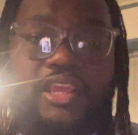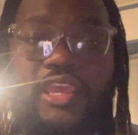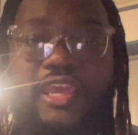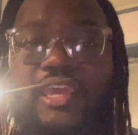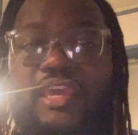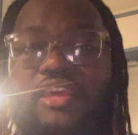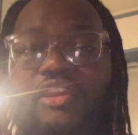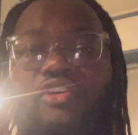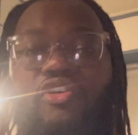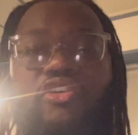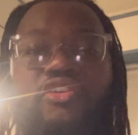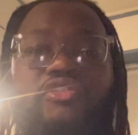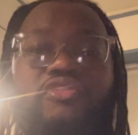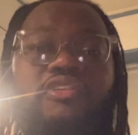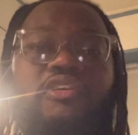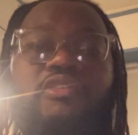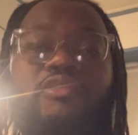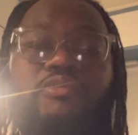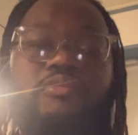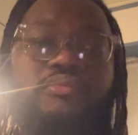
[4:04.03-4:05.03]
head, or you
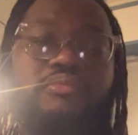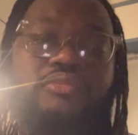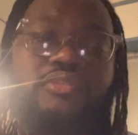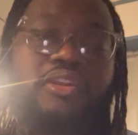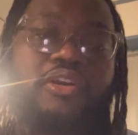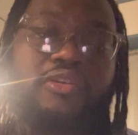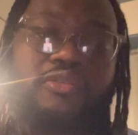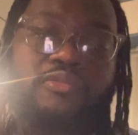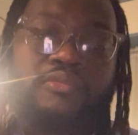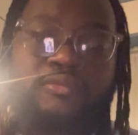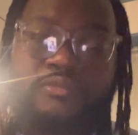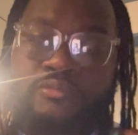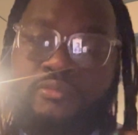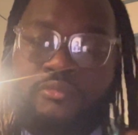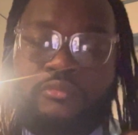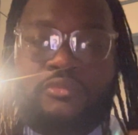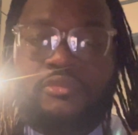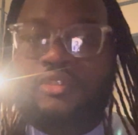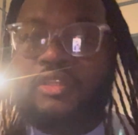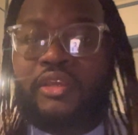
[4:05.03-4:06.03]
don't,
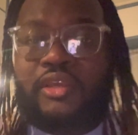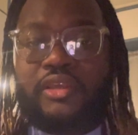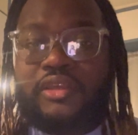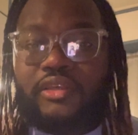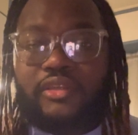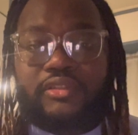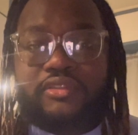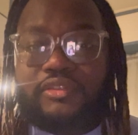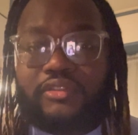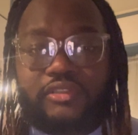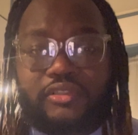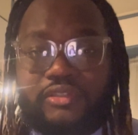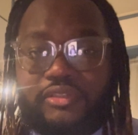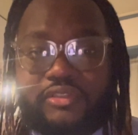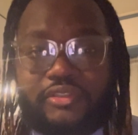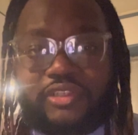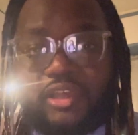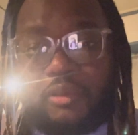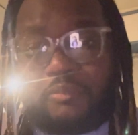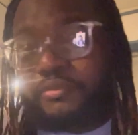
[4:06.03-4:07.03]

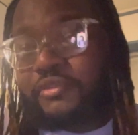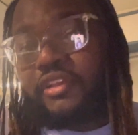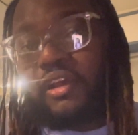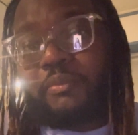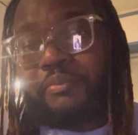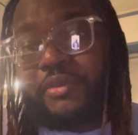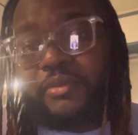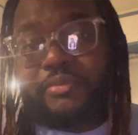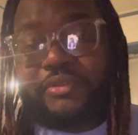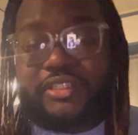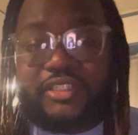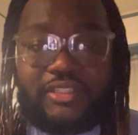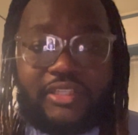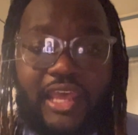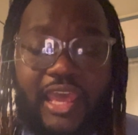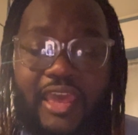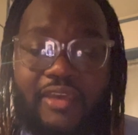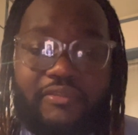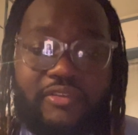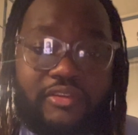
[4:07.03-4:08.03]
some people just
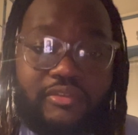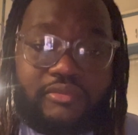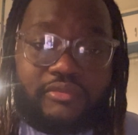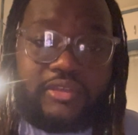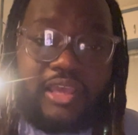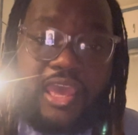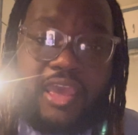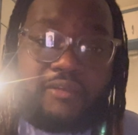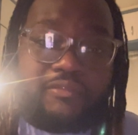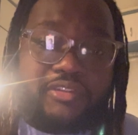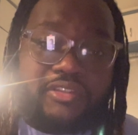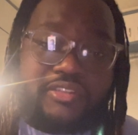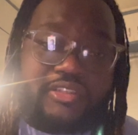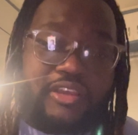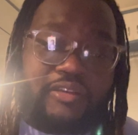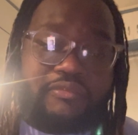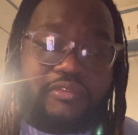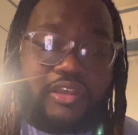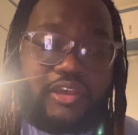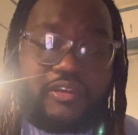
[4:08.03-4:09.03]
have the
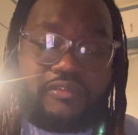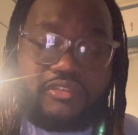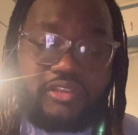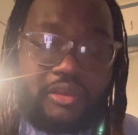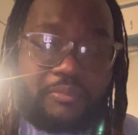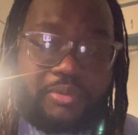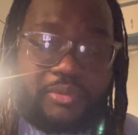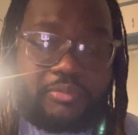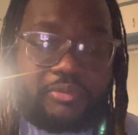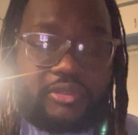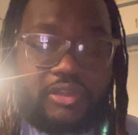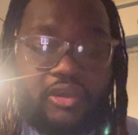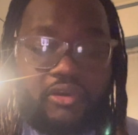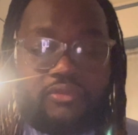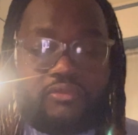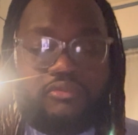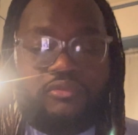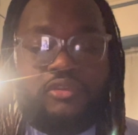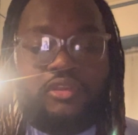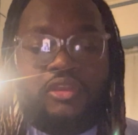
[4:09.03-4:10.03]
self-love, some people
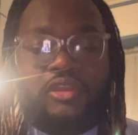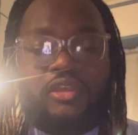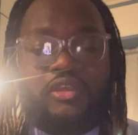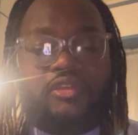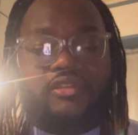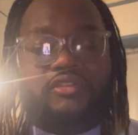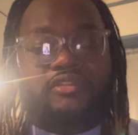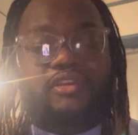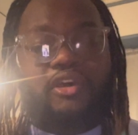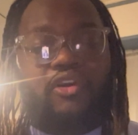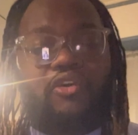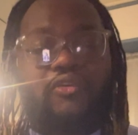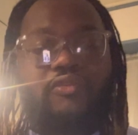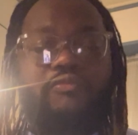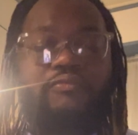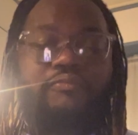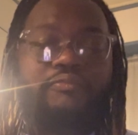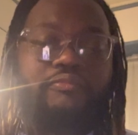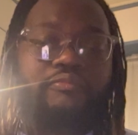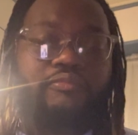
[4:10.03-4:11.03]
don't. So
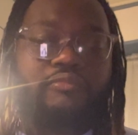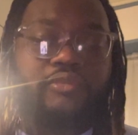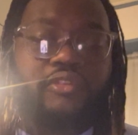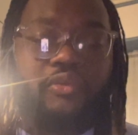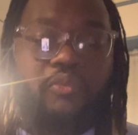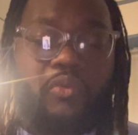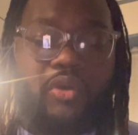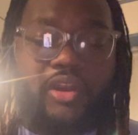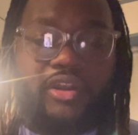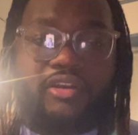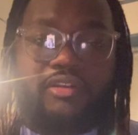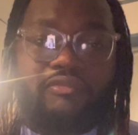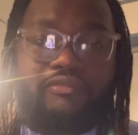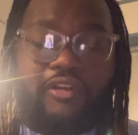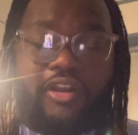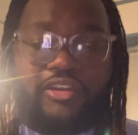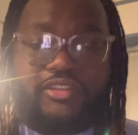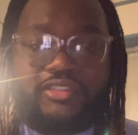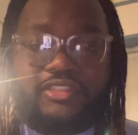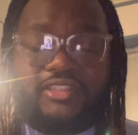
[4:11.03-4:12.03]
one of the
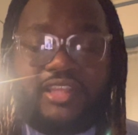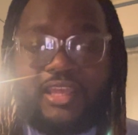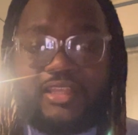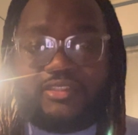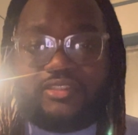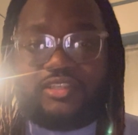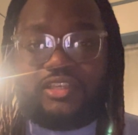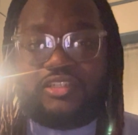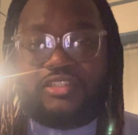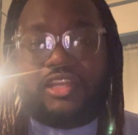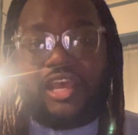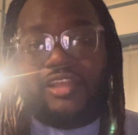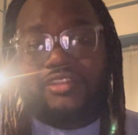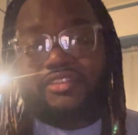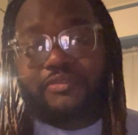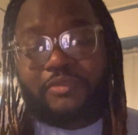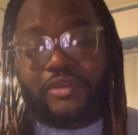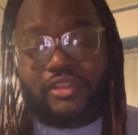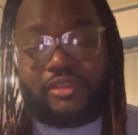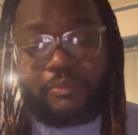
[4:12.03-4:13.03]
verses that touch out
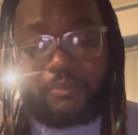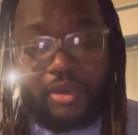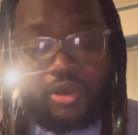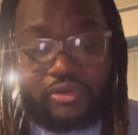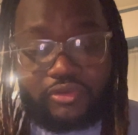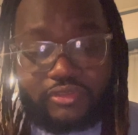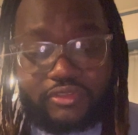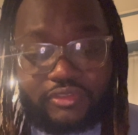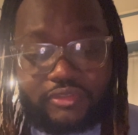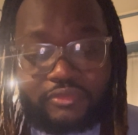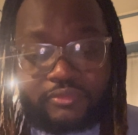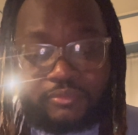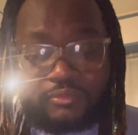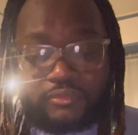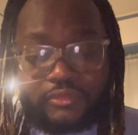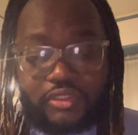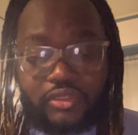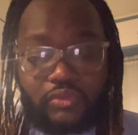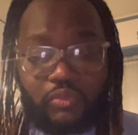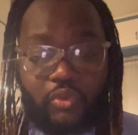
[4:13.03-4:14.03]
to me the most,
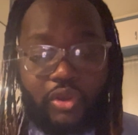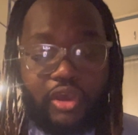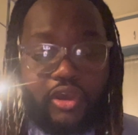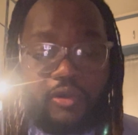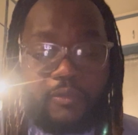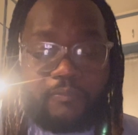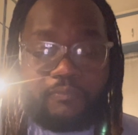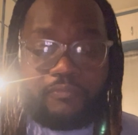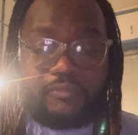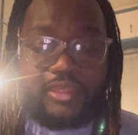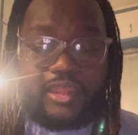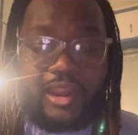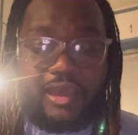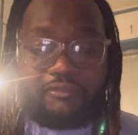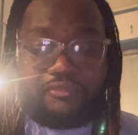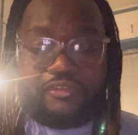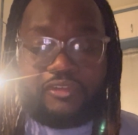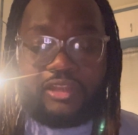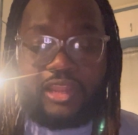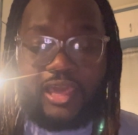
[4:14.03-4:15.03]
well, that I
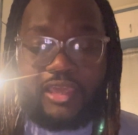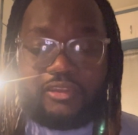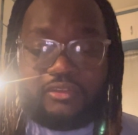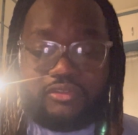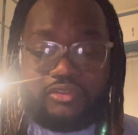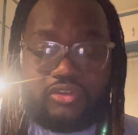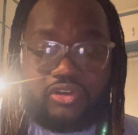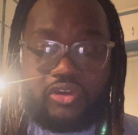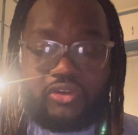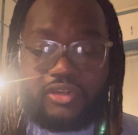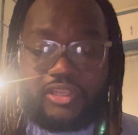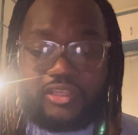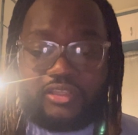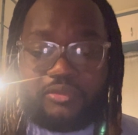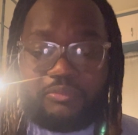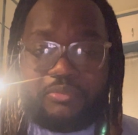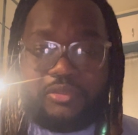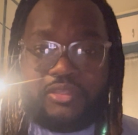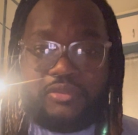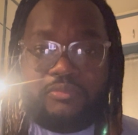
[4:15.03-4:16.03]
feel like, that
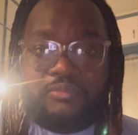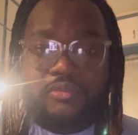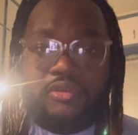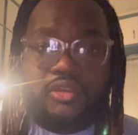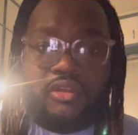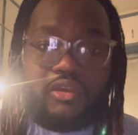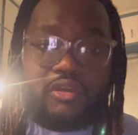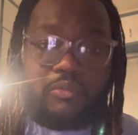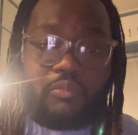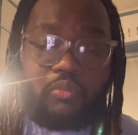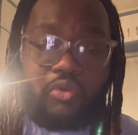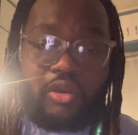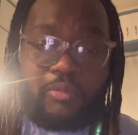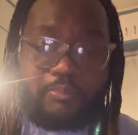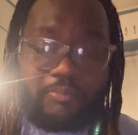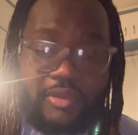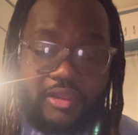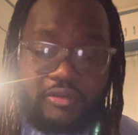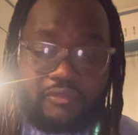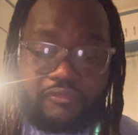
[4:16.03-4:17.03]
could be more
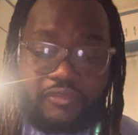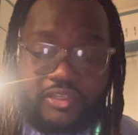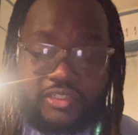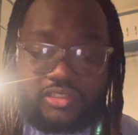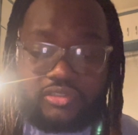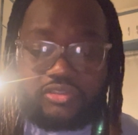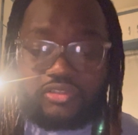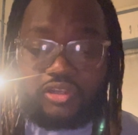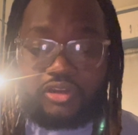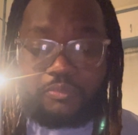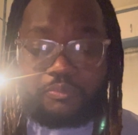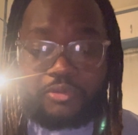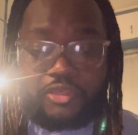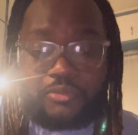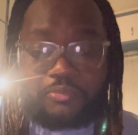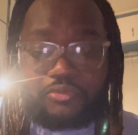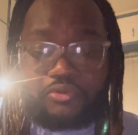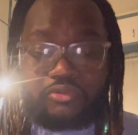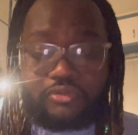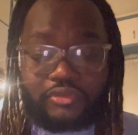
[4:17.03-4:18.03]
beneficial to the
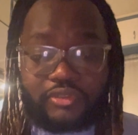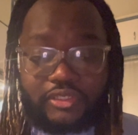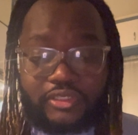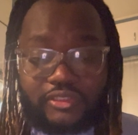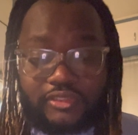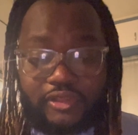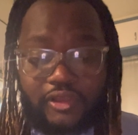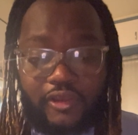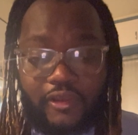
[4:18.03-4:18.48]
people, is